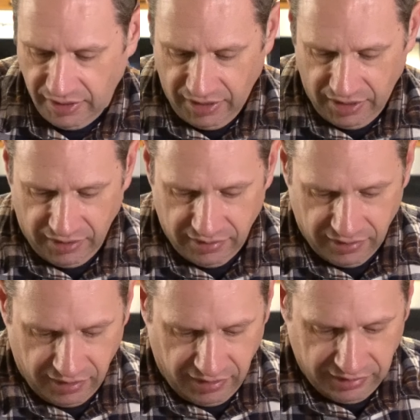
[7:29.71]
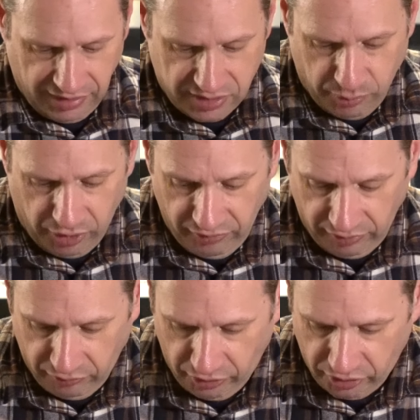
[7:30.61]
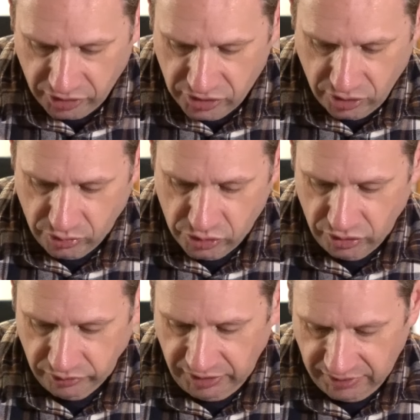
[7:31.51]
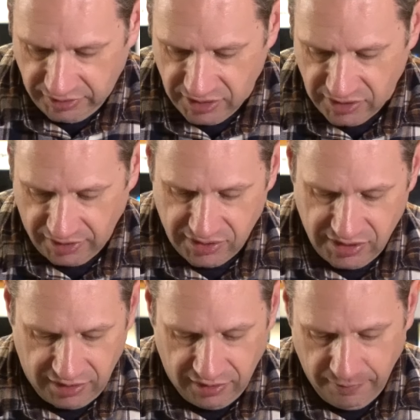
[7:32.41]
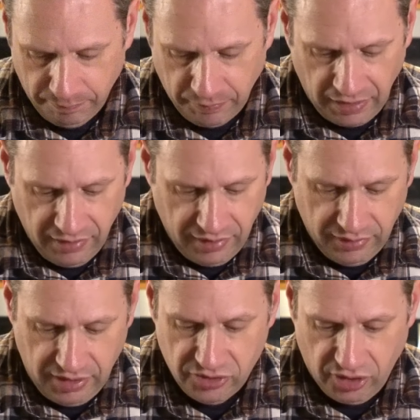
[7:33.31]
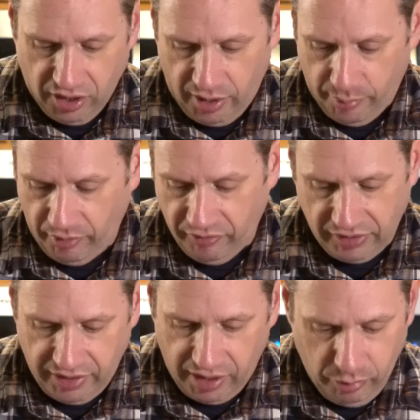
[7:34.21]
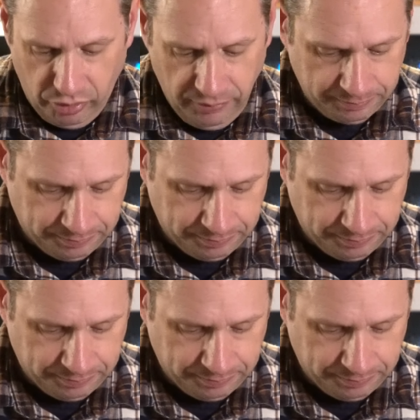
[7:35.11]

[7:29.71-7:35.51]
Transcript: And that's perfect for her. So she'll take these. Like I said, these are perfectly edible